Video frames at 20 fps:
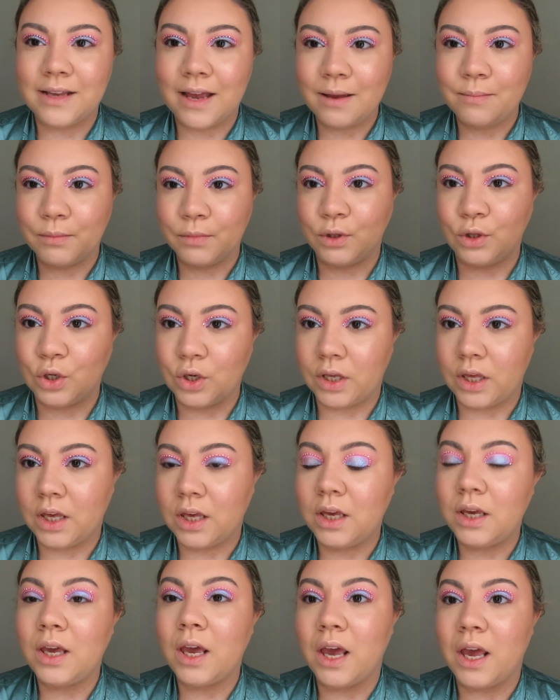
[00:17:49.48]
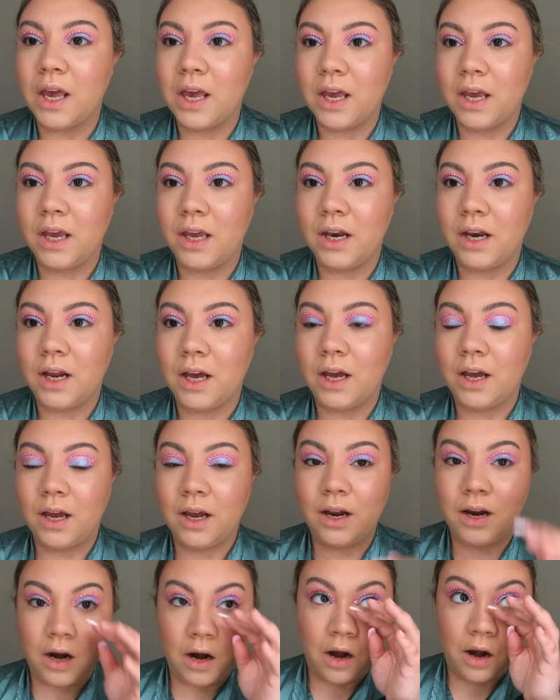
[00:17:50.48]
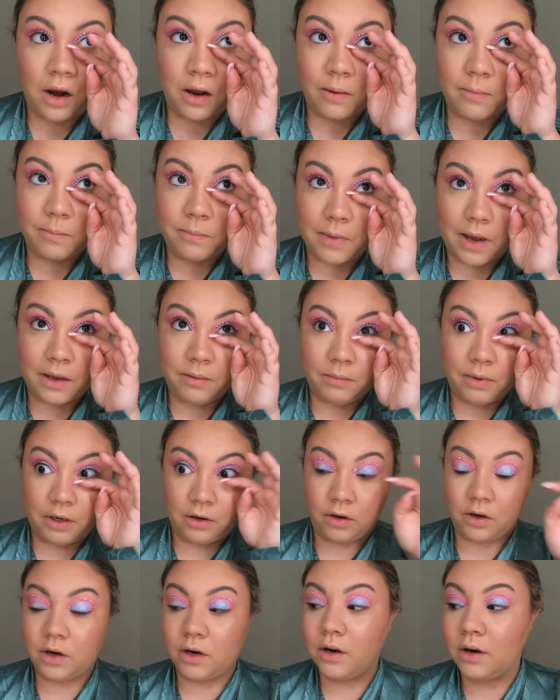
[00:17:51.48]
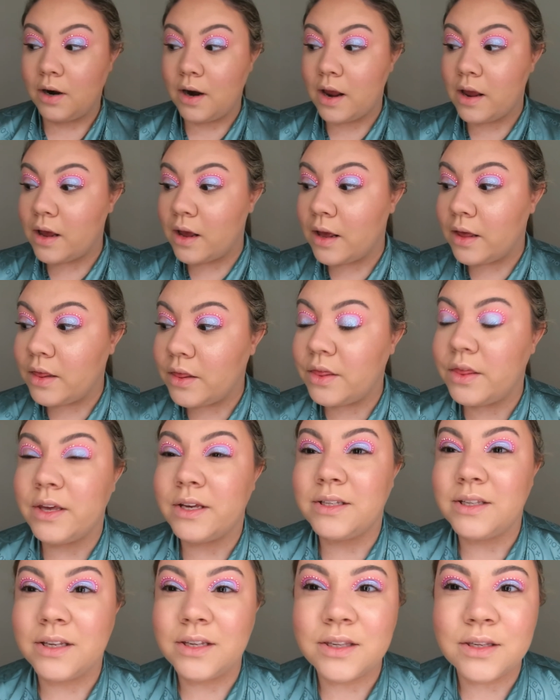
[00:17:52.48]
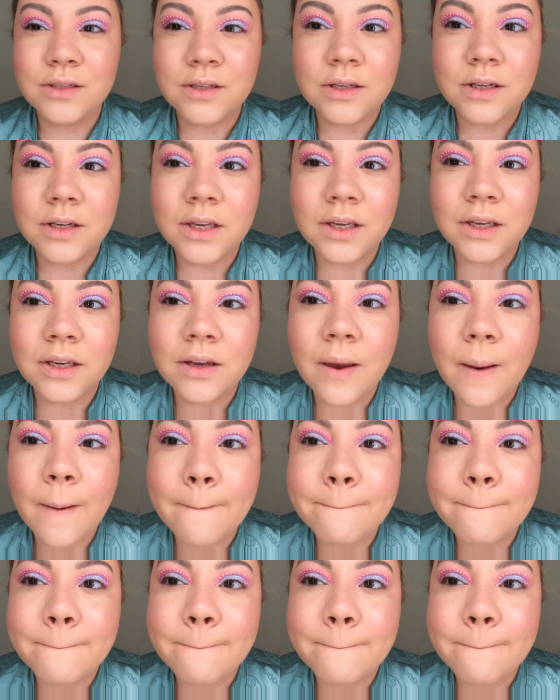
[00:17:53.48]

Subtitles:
I'm looking in my mirror, this is looking